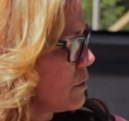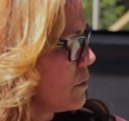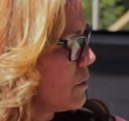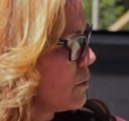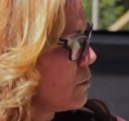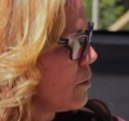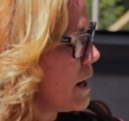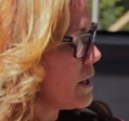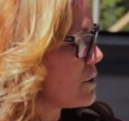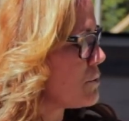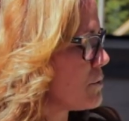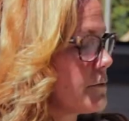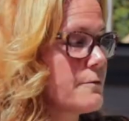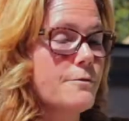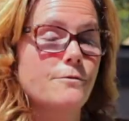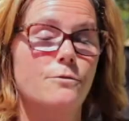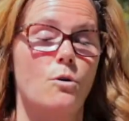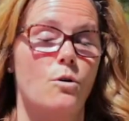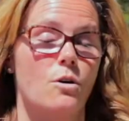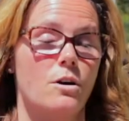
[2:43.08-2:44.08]

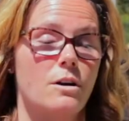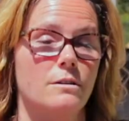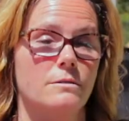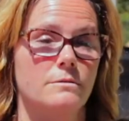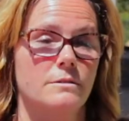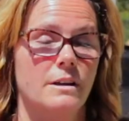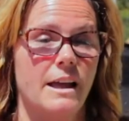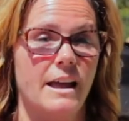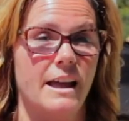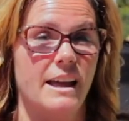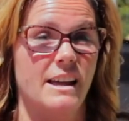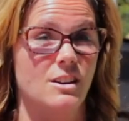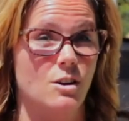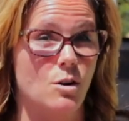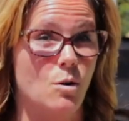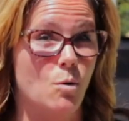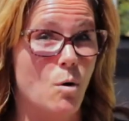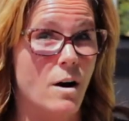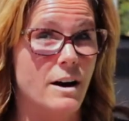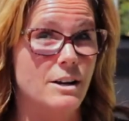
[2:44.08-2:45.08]
quadrant 4, and
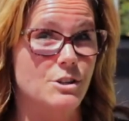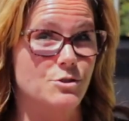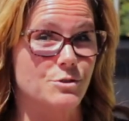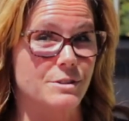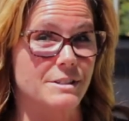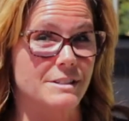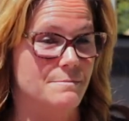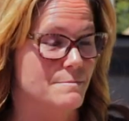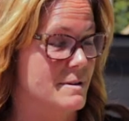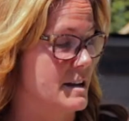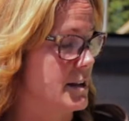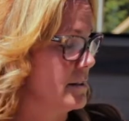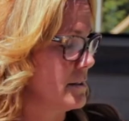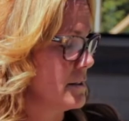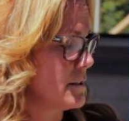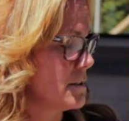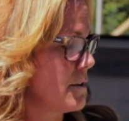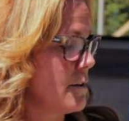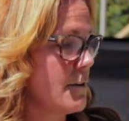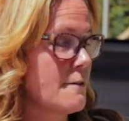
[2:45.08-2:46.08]
quadrant
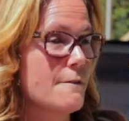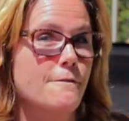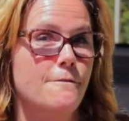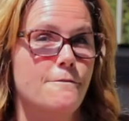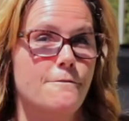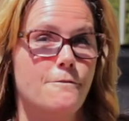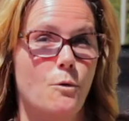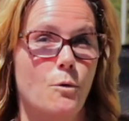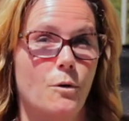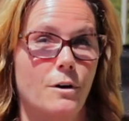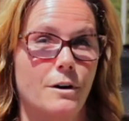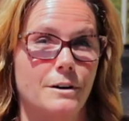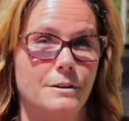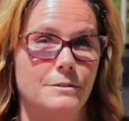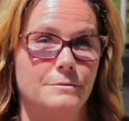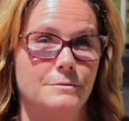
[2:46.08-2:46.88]
means 4.